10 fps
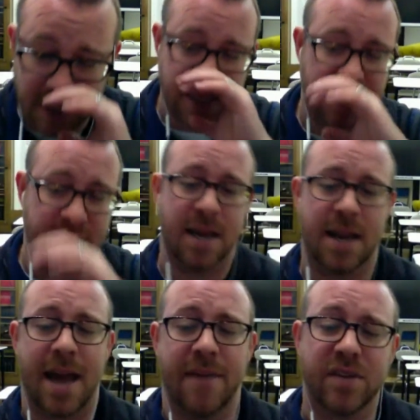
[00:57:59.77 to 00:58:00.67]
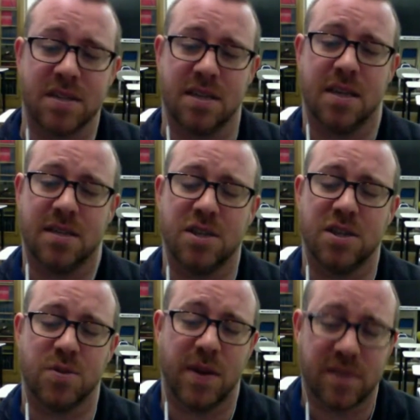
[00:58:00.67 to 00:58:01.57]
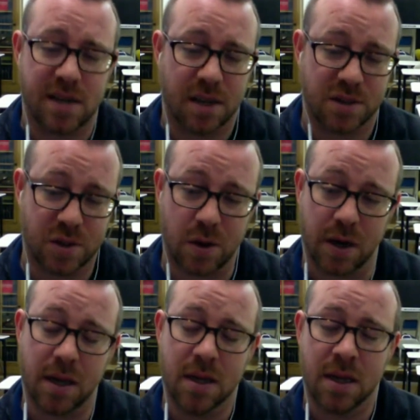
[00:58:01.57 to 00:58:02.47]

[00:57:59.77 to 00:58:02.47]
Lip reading: and things like that, advocacy. As teachers, we have to tell our story.